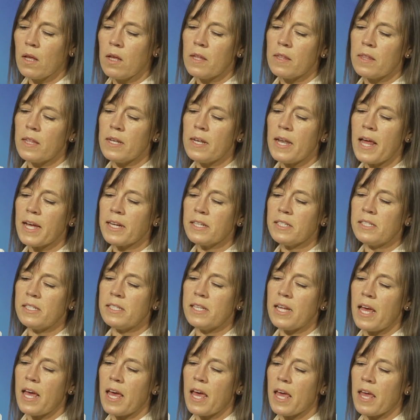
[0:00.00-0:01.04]
The next
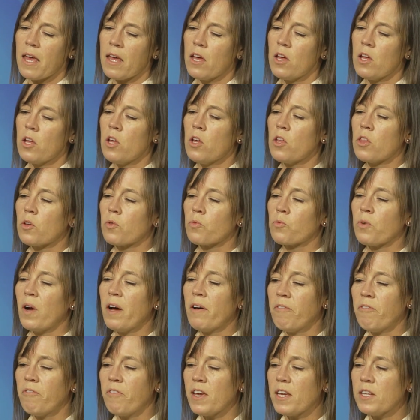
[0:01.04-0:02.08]
day, the
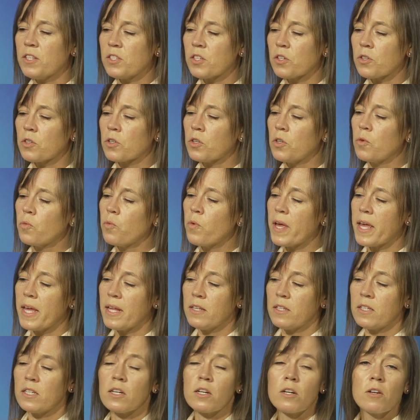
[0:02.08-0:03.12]
rough-faced girl
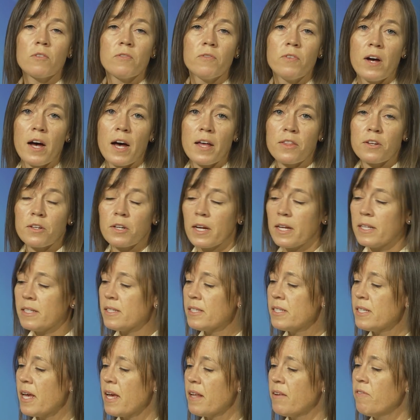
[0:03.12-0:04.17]
went to her father and
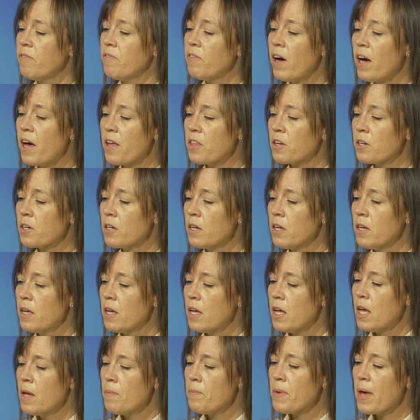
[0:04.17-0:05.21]
said, "Father,
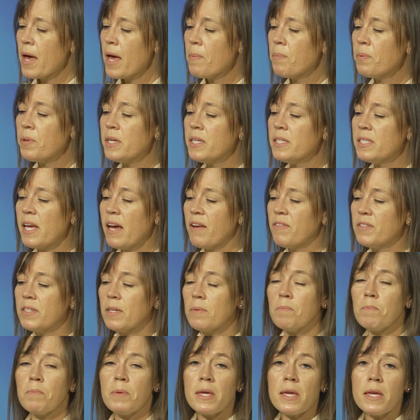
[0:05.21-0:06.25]
may I please have
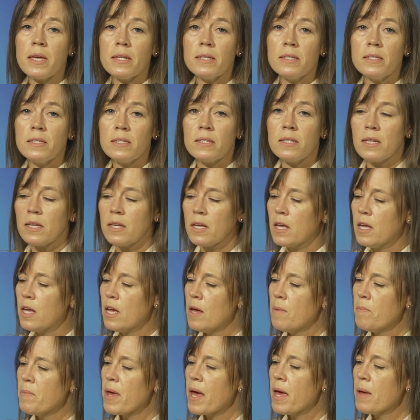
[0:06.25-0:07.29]
some beads?
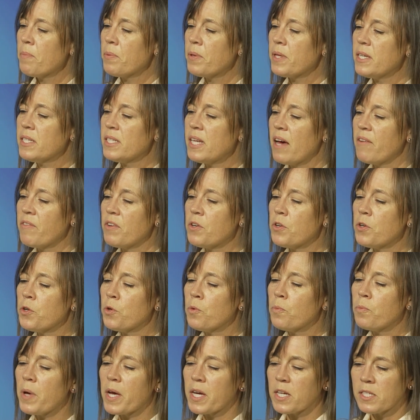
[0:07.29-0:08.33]
May I please have a
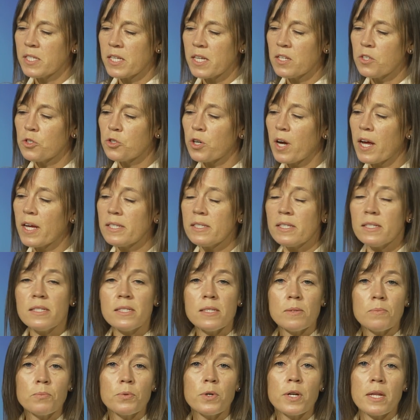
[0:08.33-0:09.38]
new buckskin dress and
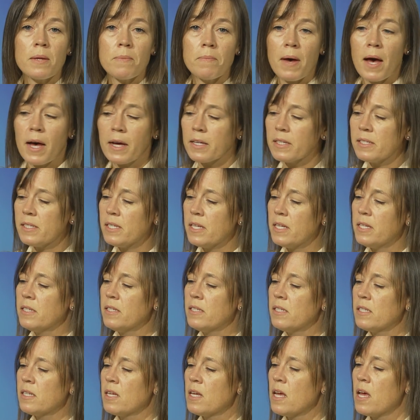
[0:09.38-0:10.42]
some pretty
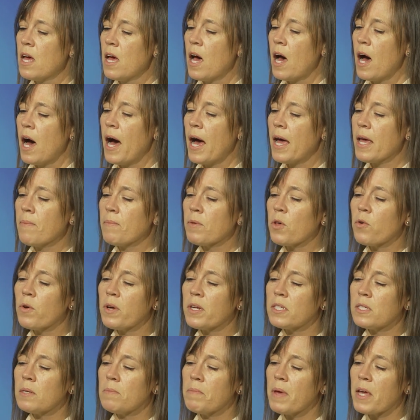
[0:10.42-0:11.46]
moccasins? I am
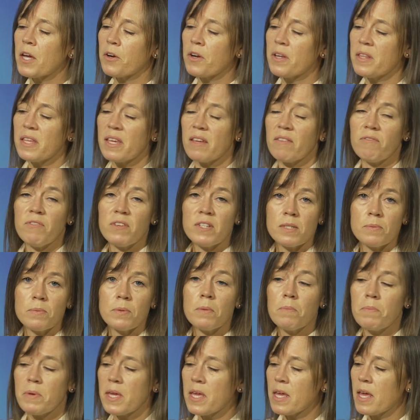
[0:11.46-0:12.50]
going to marry the
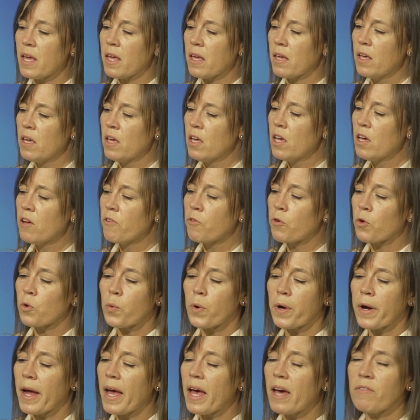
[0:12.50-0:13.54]
invisible being, for
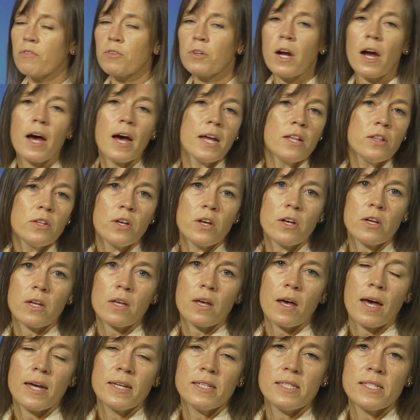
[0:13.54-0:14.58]
wherever I look,
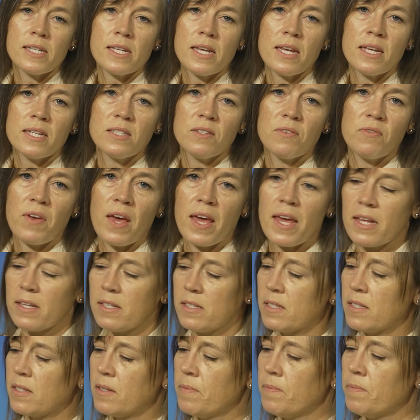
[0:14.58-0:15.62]
I see his
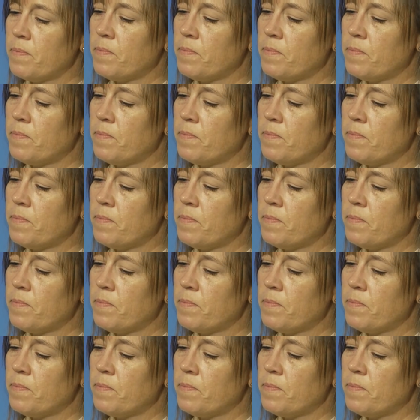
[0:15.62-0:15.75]
face."